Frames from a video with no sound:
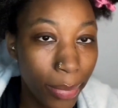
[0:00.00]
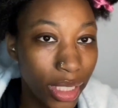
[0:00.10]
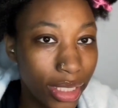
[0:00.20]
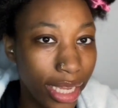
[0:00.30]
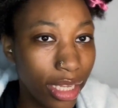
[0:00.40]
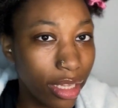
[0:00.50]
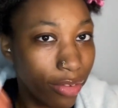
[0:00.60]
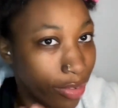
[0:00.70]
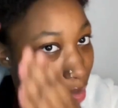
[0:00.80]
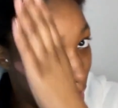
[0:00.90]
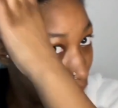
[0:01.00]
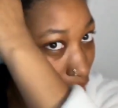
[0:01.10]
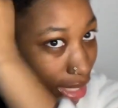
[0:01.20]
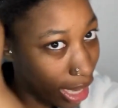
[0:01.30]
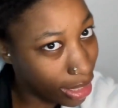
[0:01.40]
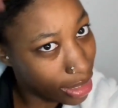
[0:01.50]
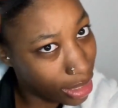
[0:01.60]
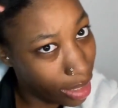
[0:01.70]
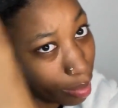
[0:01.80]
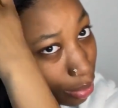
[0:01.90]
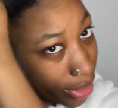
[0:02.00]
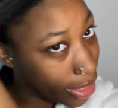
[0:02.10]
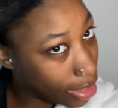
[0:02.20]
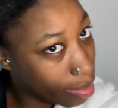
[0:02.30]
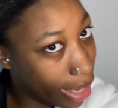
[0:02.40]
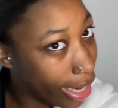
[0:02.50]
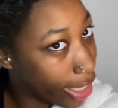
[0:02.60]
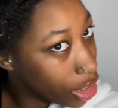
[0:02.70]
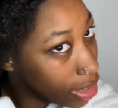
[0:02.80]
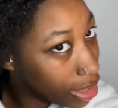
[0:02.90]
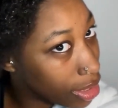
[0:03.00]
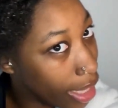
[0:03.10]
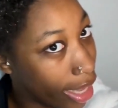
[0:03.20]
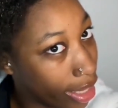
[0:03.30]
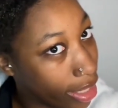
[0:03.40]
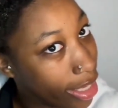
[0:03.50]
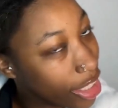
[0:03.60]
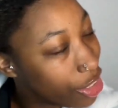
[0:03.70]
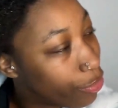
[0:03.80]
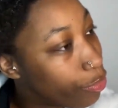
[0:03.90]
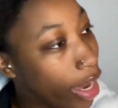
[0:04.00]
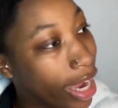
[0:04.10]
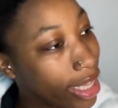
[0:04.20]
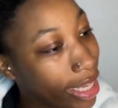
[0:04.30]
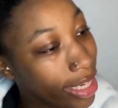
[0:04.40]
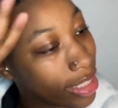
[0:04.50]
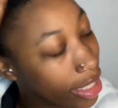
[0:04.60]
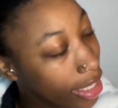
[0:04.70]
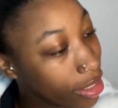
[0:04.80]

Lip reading: Detangling for me is honestly a breeze. My hair just like, it's fine. Like it